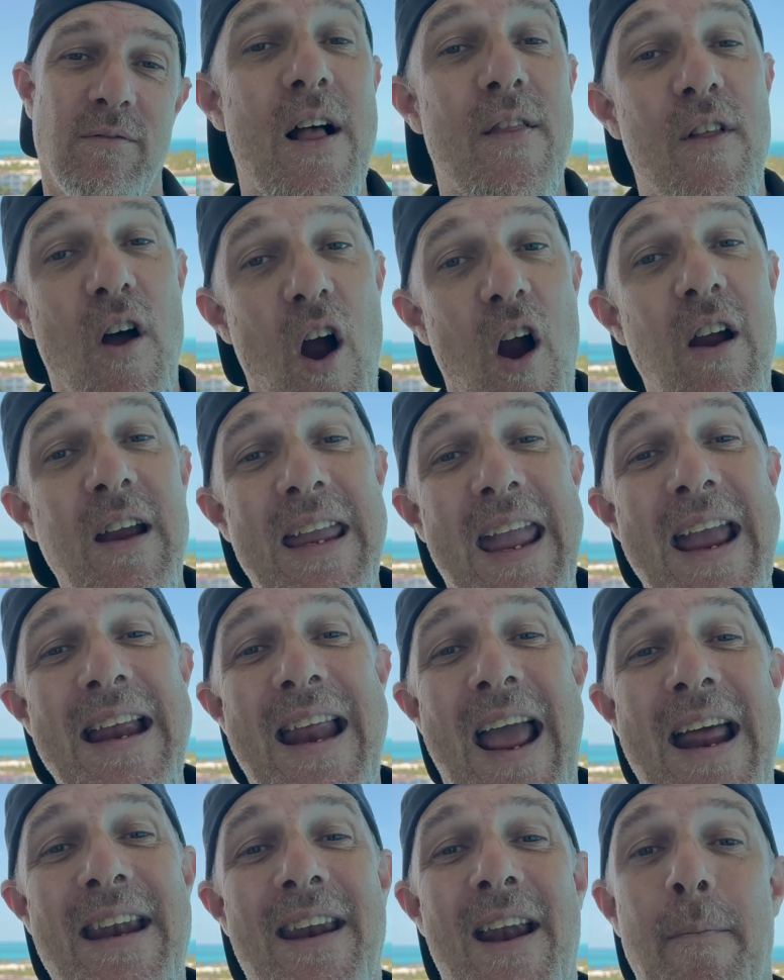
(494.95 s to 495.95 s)
The hurricane
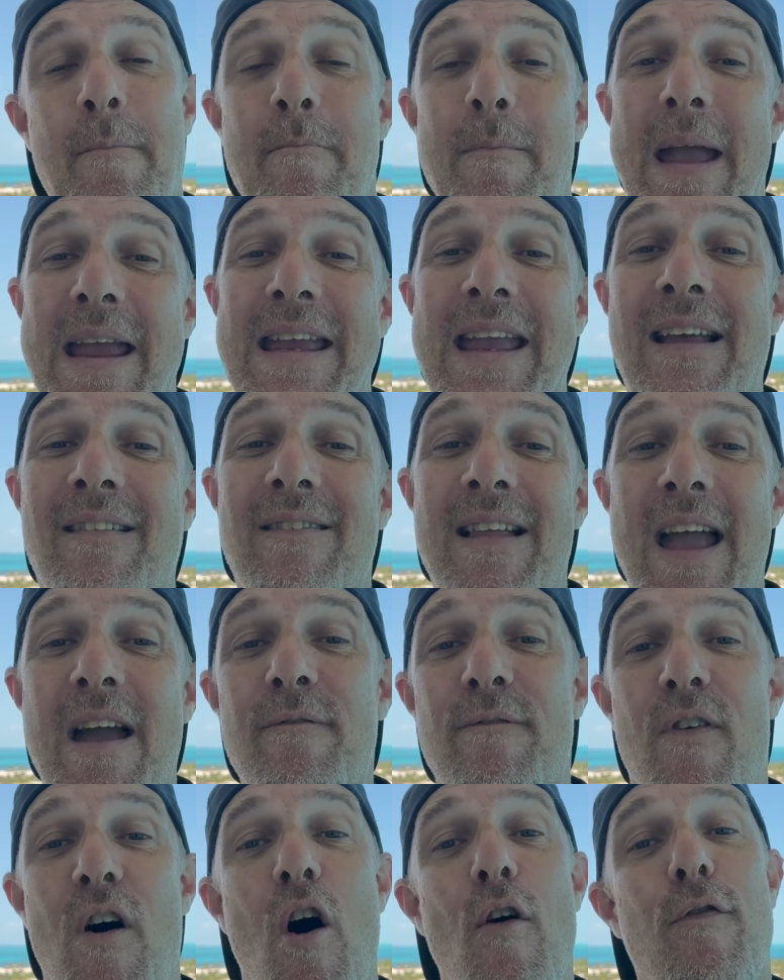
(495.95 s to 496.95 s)
ended up making
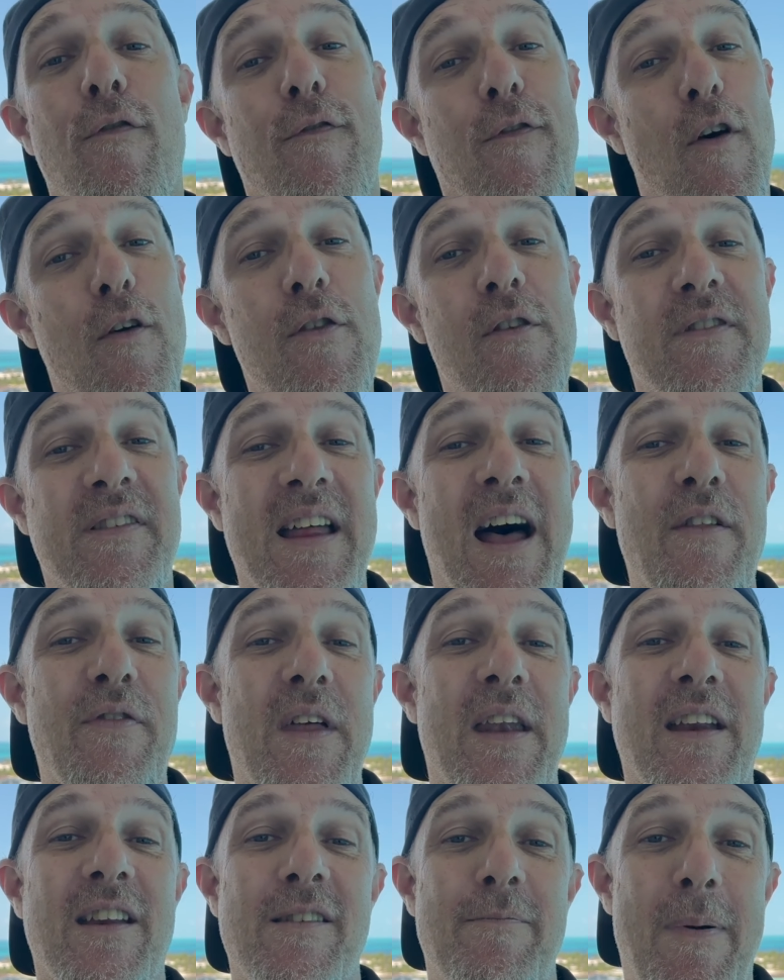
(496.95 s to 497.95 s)
landfall further south than
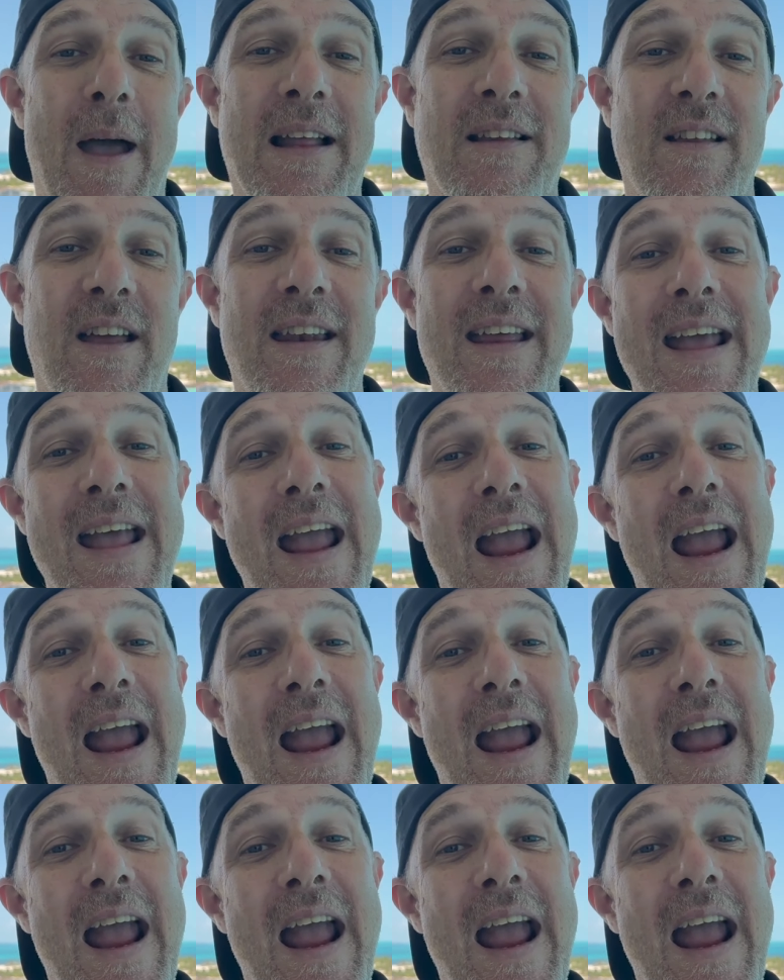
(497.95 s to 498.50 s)
expected,